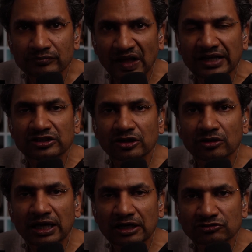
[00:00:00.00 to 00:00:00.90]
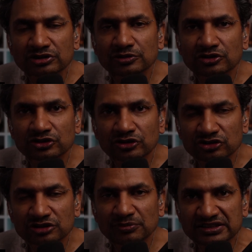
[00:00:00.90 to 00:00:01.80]
I know how to
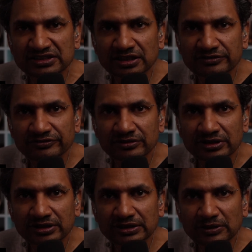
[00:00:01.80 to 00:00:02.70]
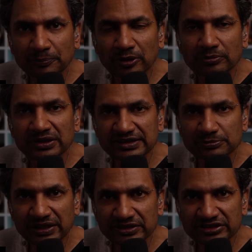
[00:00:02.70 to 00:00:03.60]
conduct myself in a public
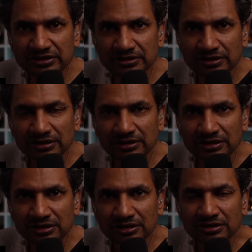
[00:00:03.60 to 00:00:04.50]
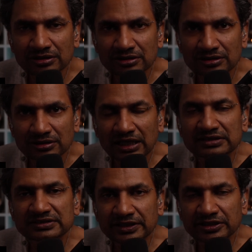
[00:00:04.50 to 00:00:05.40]
space. I'll
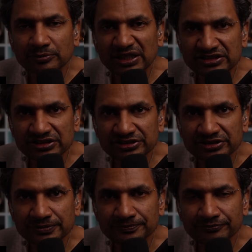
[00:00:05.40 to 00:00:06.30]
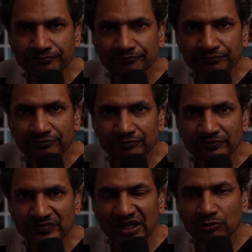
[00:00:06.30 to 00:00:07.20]
take your message,
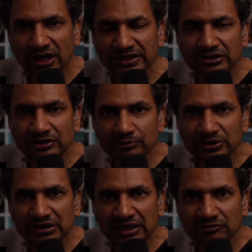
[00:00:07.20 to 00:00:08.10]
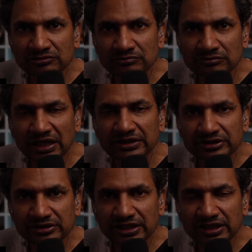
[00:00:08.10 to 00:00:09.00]
I'll write your number down and
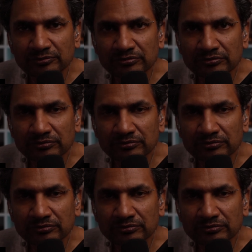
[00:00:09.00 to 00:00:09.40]
your name,